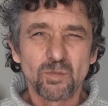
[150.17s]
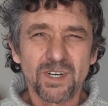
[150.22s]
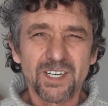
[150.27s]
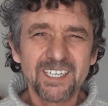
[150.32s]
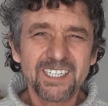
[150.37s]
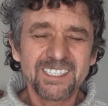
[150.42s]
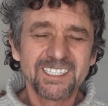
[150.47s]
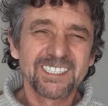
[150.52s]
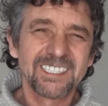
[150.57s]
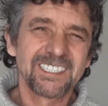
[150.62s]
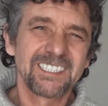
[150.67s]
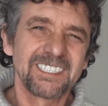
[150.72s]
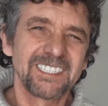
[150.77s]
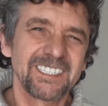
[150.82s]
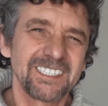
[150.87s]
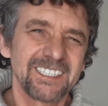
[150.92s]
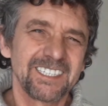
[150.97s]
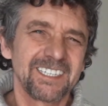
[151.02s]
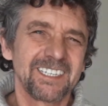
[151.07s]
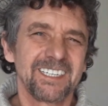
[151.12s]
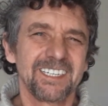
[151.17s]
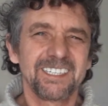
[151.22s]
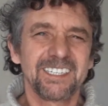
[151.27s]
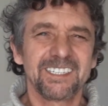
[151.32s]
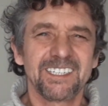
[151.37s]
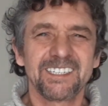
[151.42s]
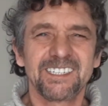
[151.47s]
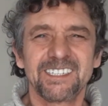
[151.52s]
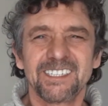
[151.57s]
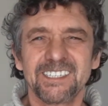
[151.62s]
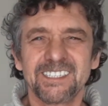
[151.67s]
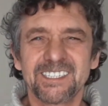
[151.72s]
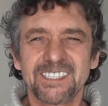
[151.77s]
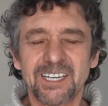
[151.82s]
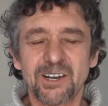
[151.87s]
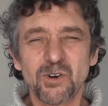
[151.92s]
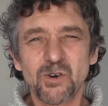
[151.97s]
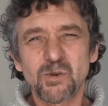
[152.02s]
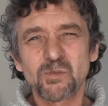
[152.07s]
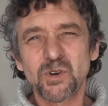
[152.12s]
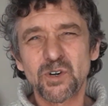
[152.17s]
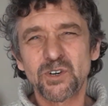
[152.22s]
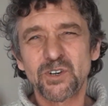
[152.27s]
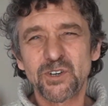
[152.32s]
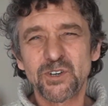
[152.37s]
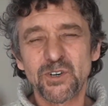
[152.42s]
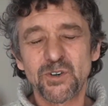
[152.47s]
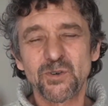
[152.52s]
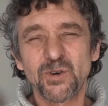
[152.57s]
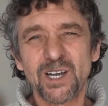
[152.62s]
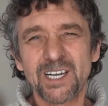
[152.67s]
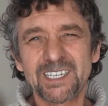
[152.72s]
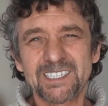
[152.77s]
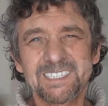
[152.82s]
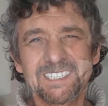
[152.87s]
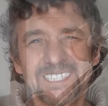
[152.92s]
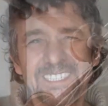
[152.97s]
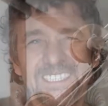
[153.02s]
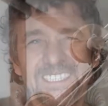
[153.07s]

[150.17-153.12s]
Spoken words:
me, is how I'm going to do it.